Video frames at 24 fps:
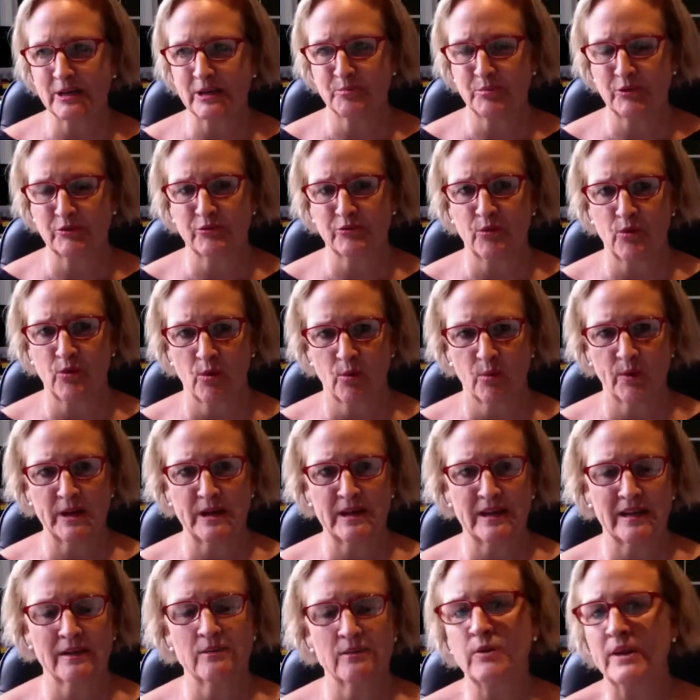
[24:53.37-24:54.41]
before we,
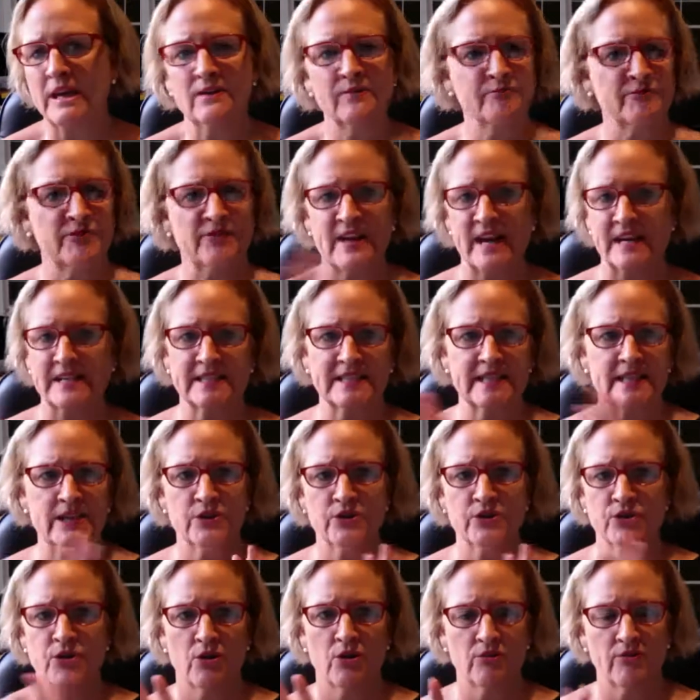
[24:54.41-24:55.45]
vaccine
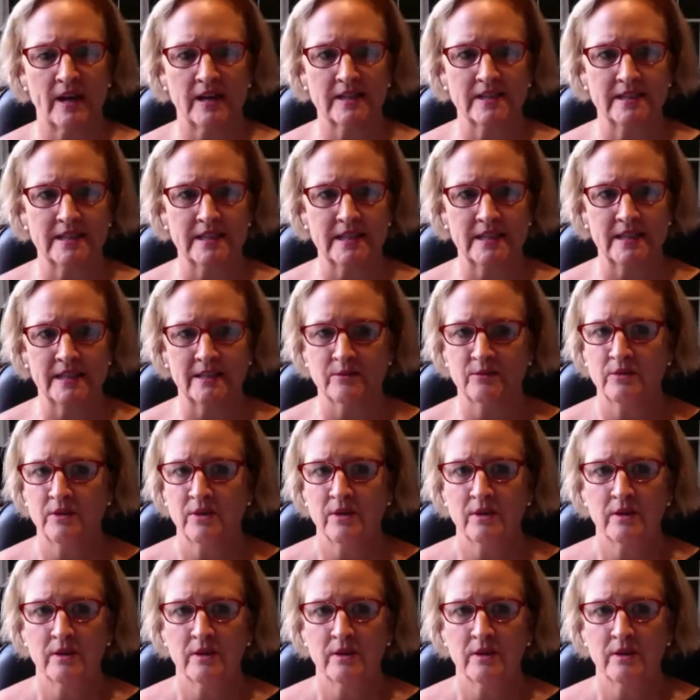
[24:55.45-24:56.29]
or no vaccine,